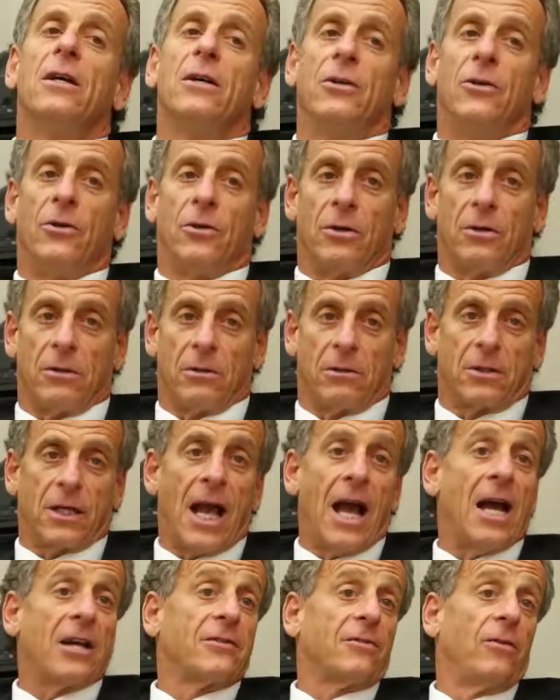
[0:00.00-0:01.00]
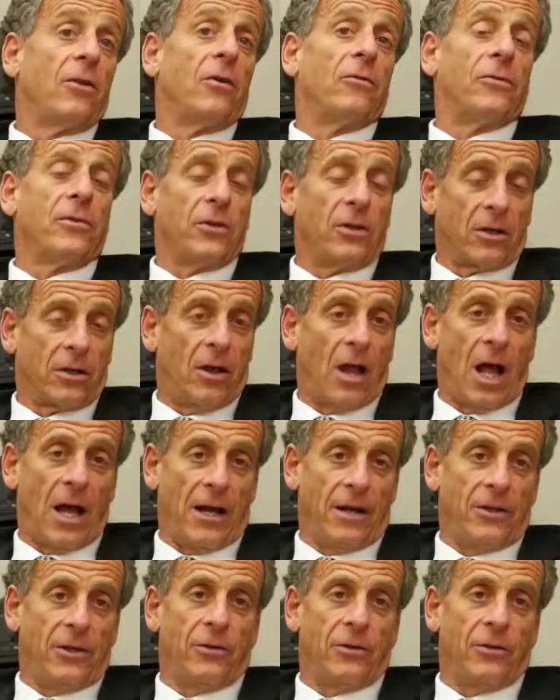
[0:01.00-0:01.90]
your cash flow for your client.